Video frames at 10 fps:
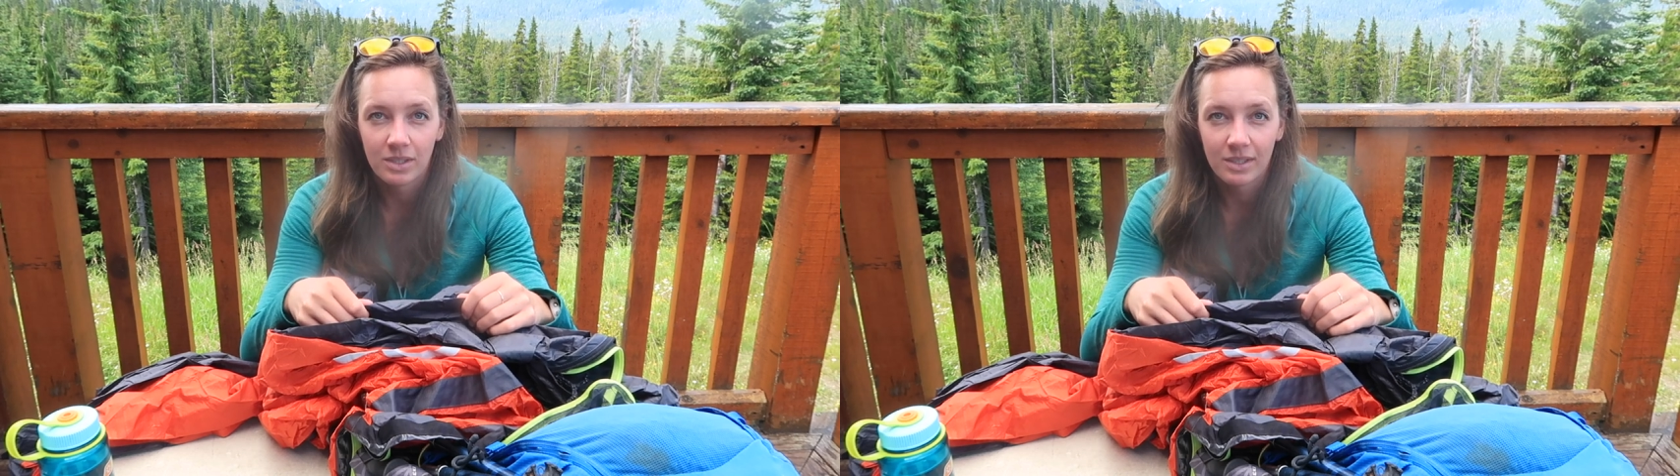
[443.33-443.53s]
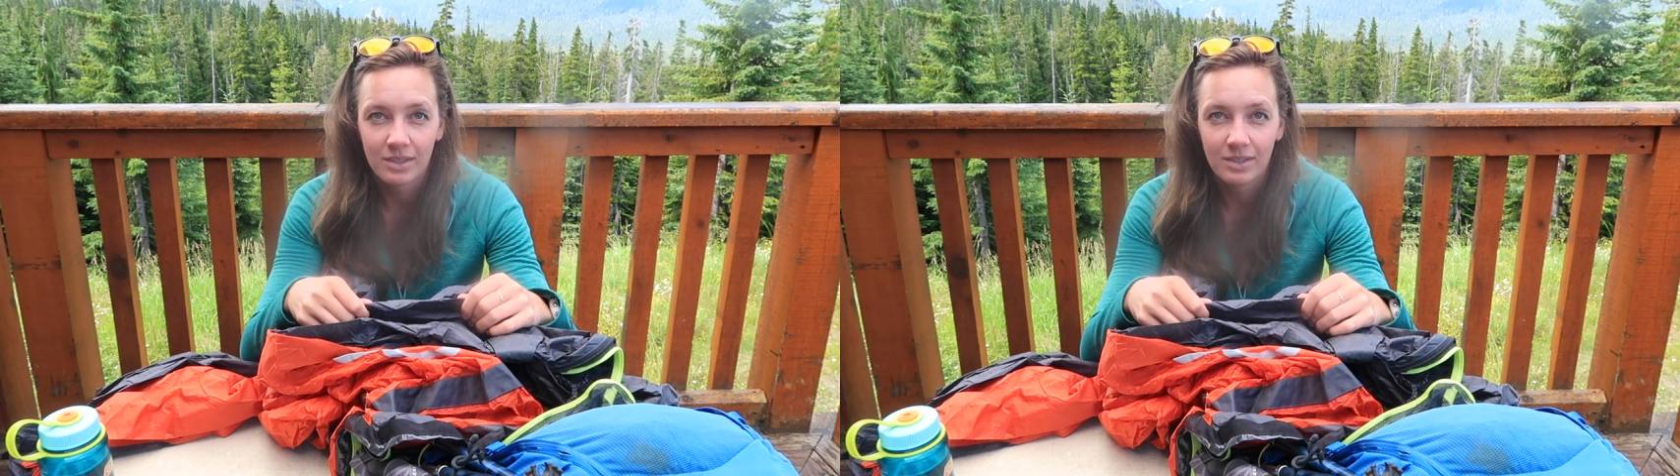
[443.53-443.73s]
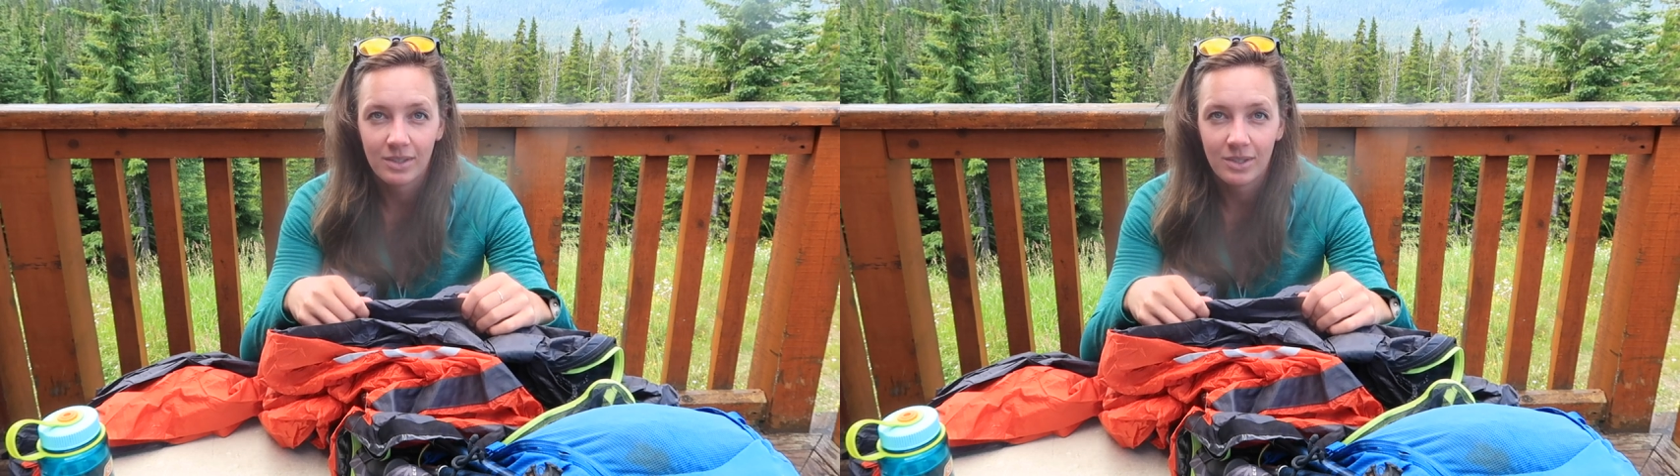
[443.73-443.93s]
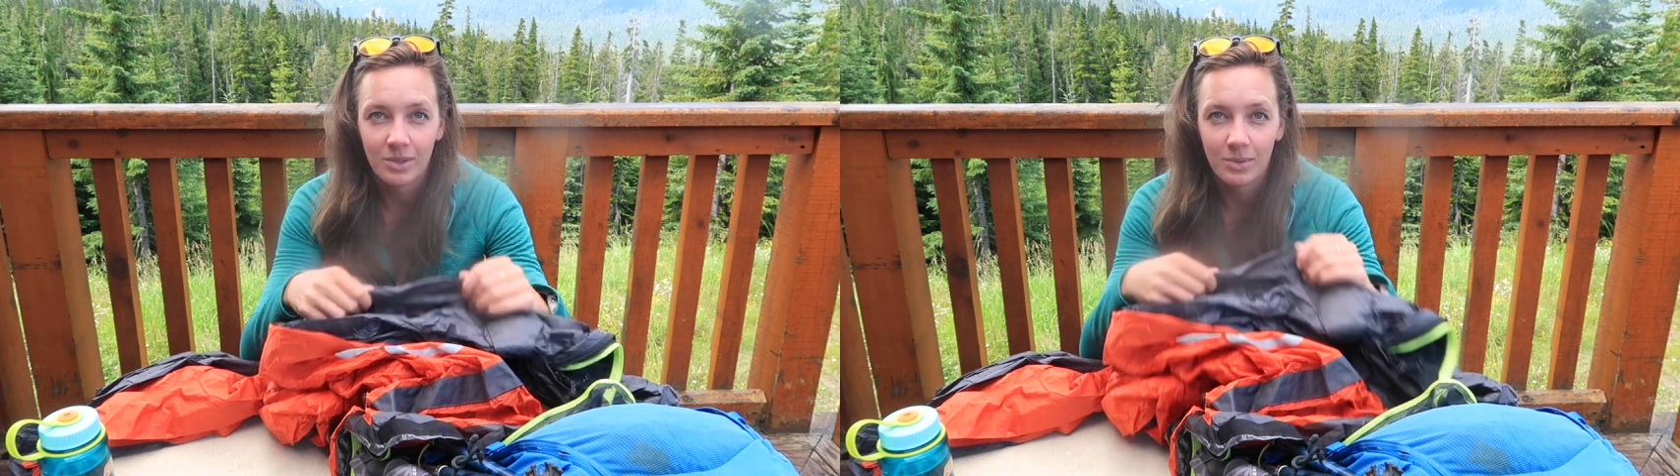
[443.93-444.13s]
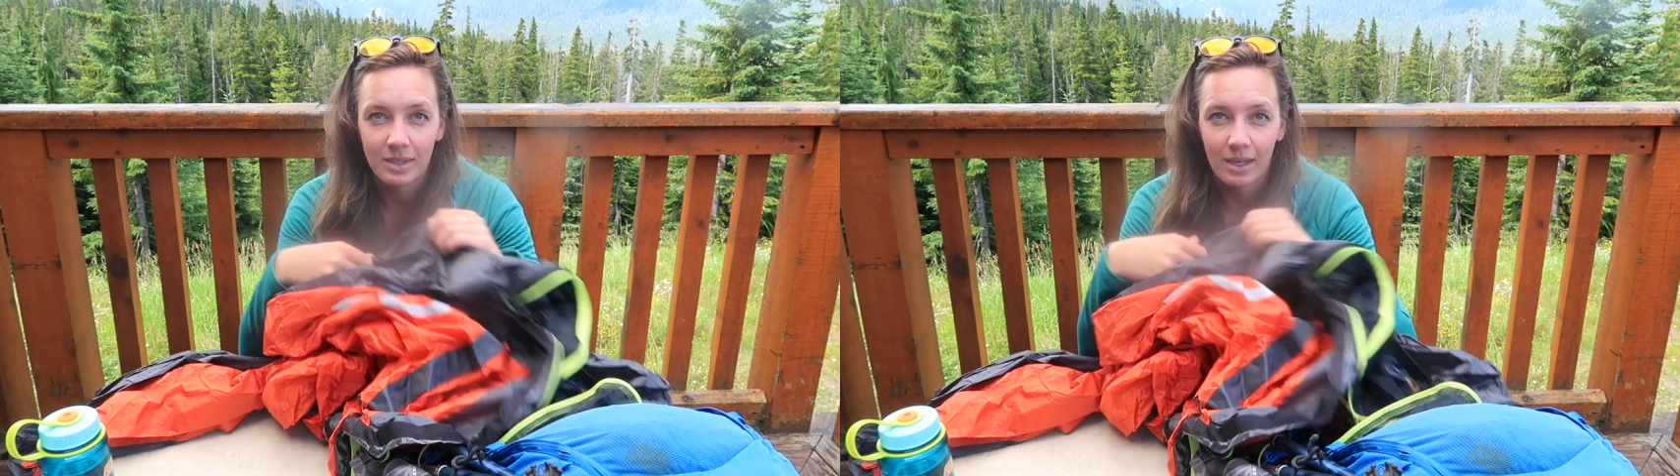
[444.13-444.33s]
just
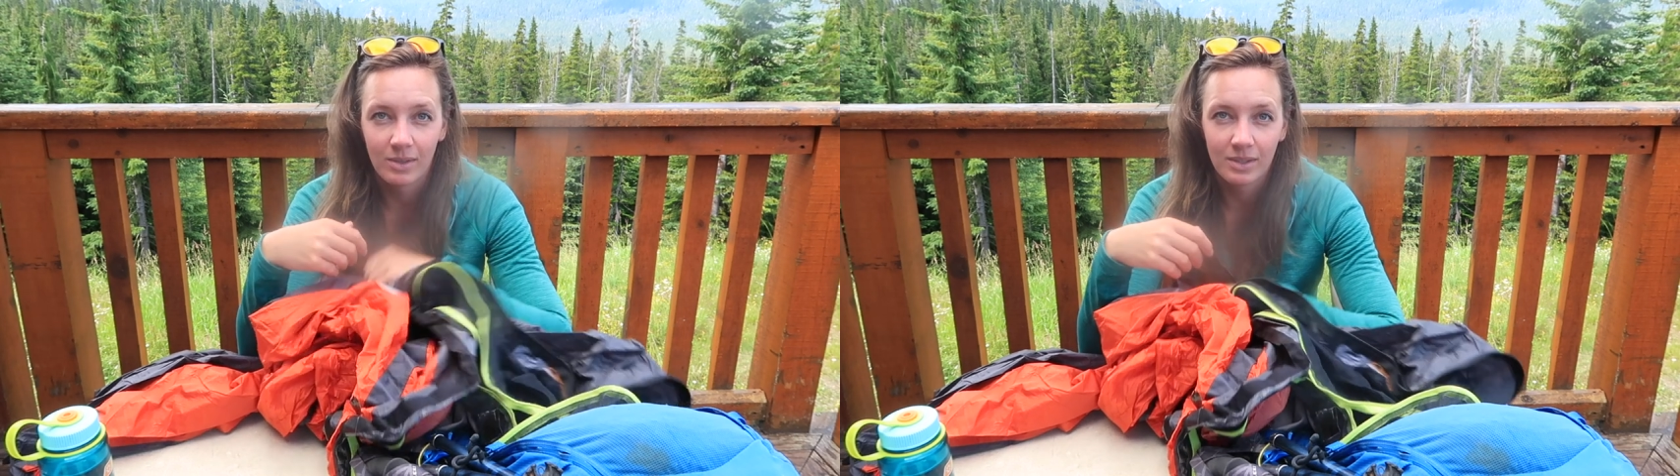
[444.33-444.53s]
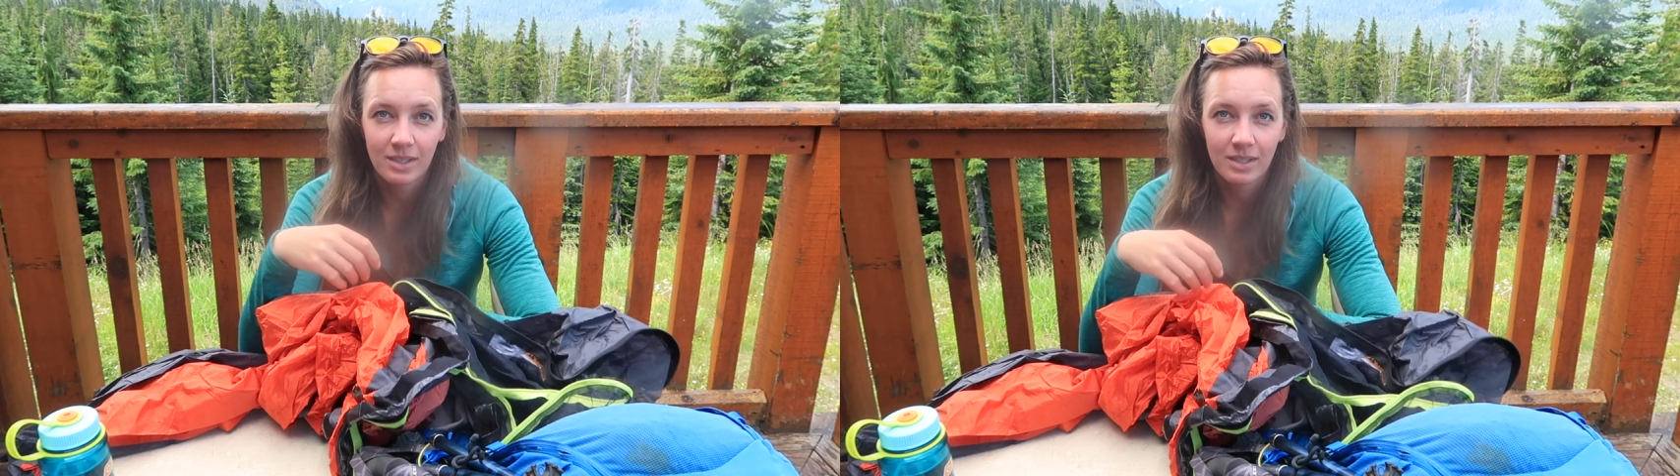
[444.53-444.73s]
do without